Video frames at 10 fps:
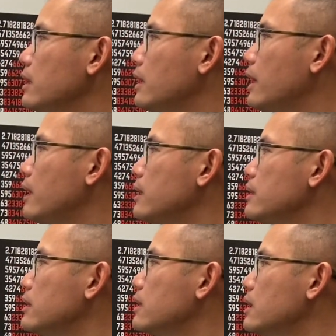
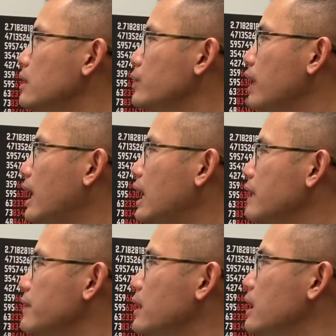and uh, we
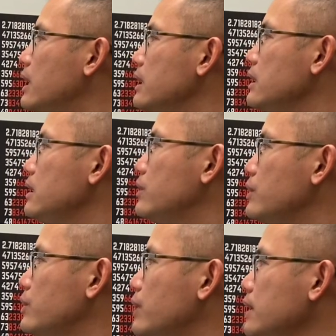have e to
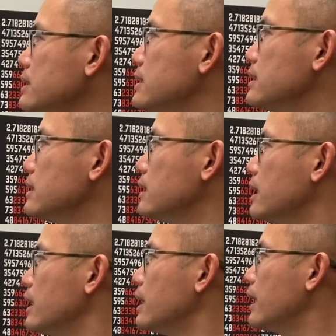the 2x
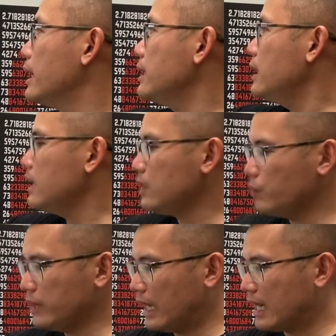and then
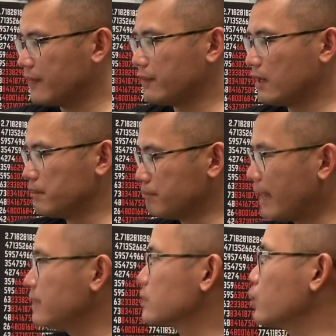we have uh,
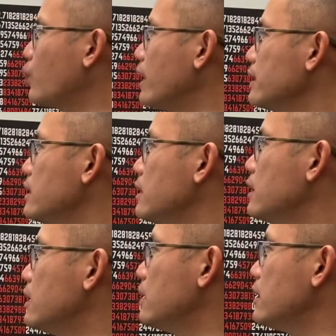minus 1
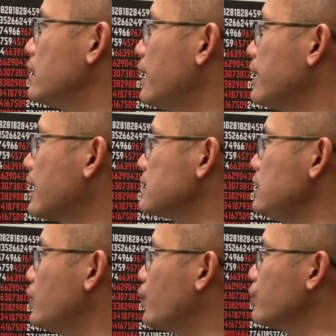and that's
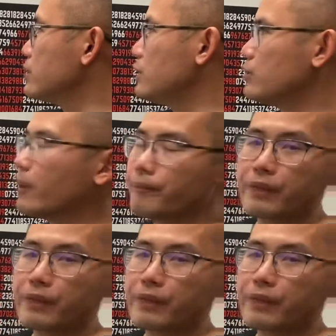equal to 0.